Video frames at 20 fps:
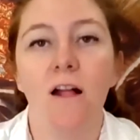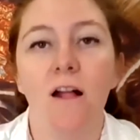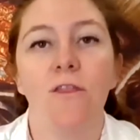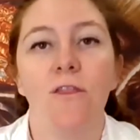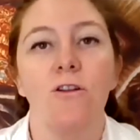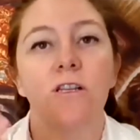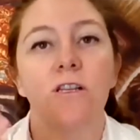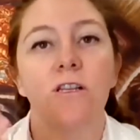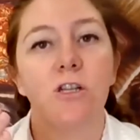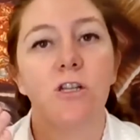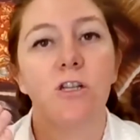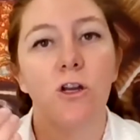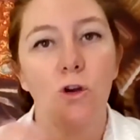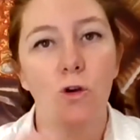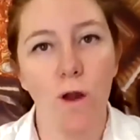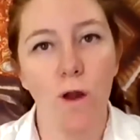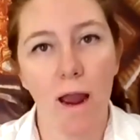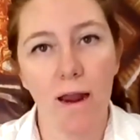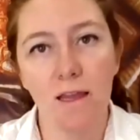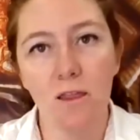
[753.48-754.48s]
they're going to start
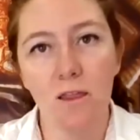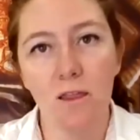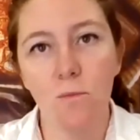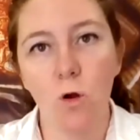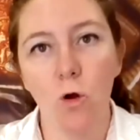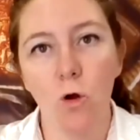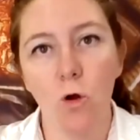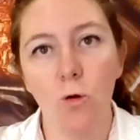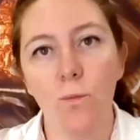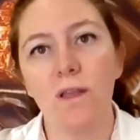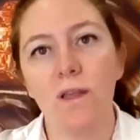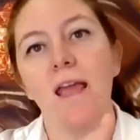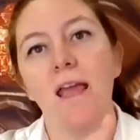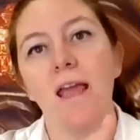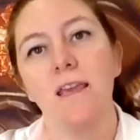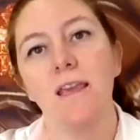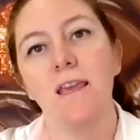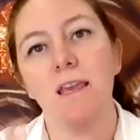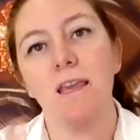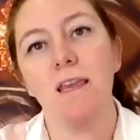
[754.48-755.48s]
cracking them open
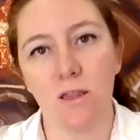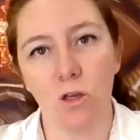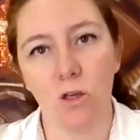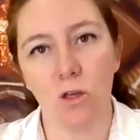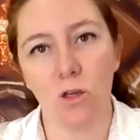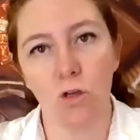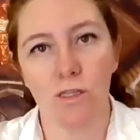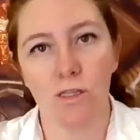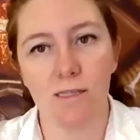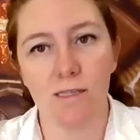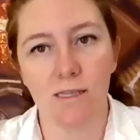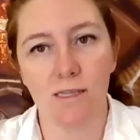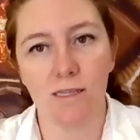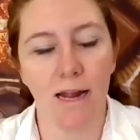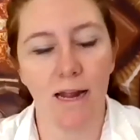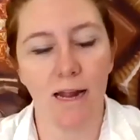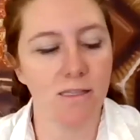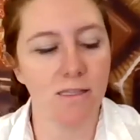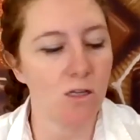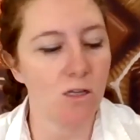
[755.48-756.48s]
and getting the goods
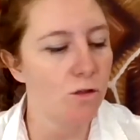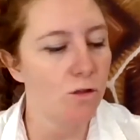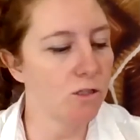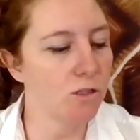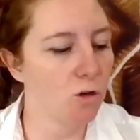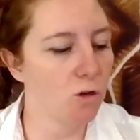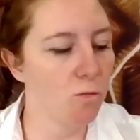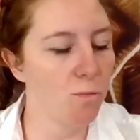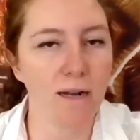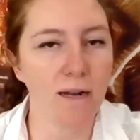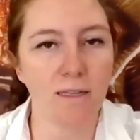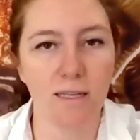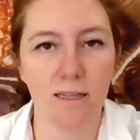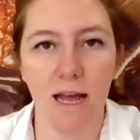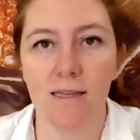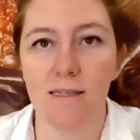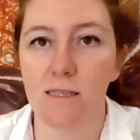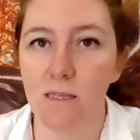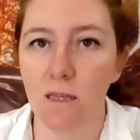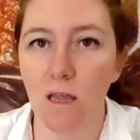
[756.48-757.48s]
inside. So let's go back to
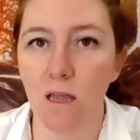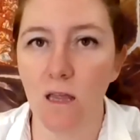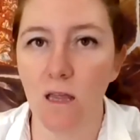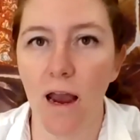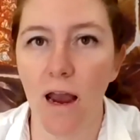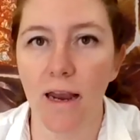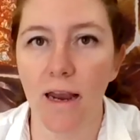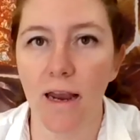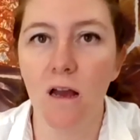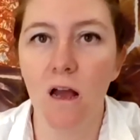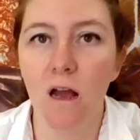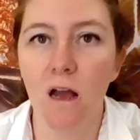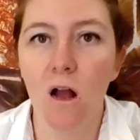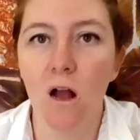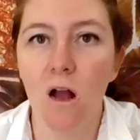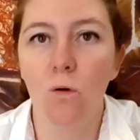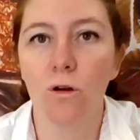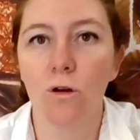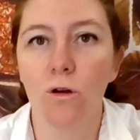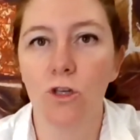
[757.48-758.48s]
that slide
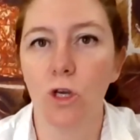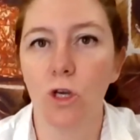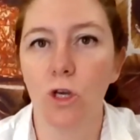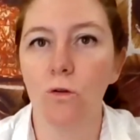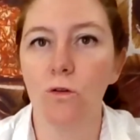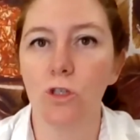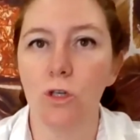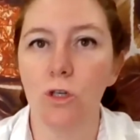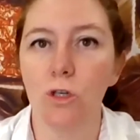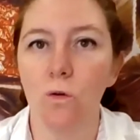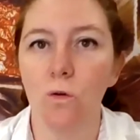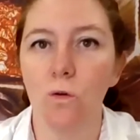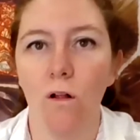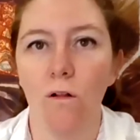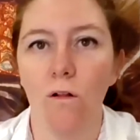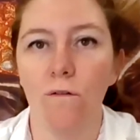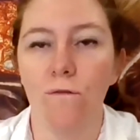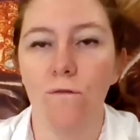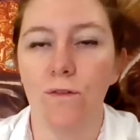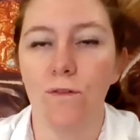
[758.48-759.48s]
where it showed you
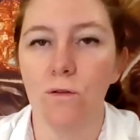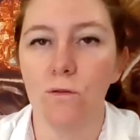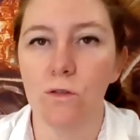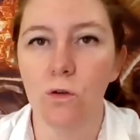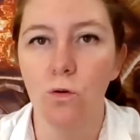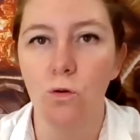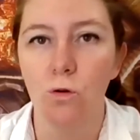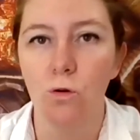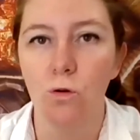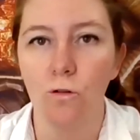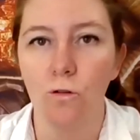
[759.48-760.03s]
all of those cool